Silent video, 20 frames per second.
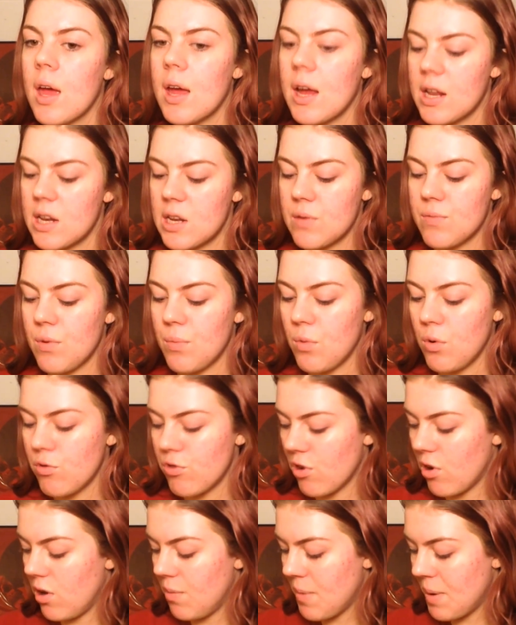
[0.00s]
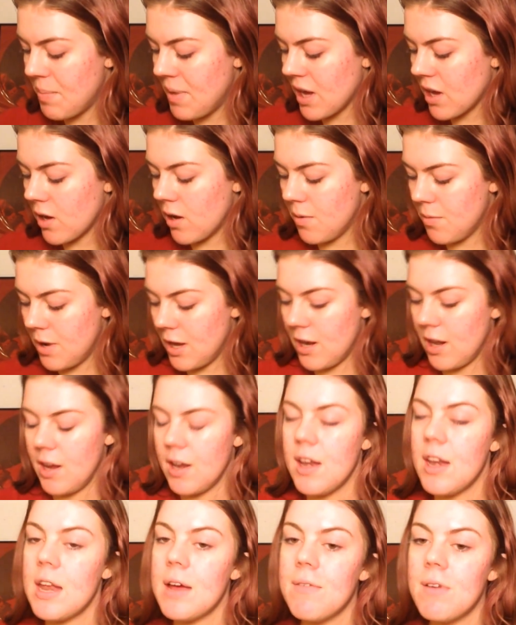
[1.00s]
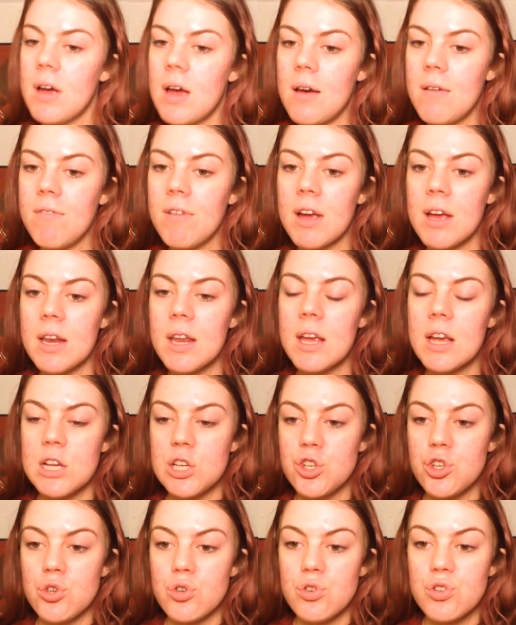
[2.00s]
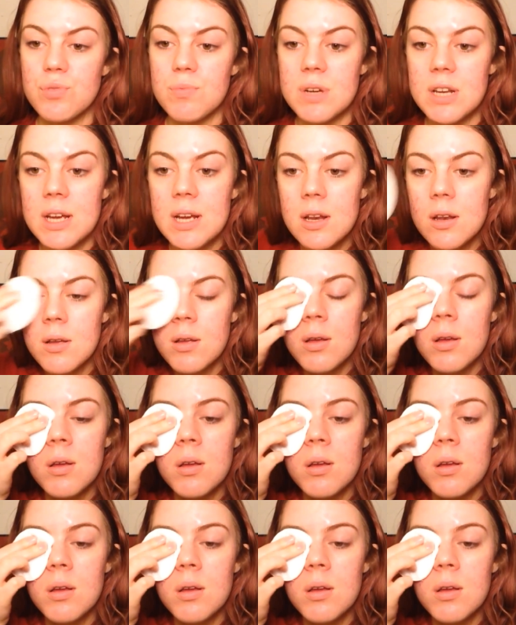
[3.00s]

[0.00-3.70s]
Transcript: and it removes all my makeup and I never have any issues with it.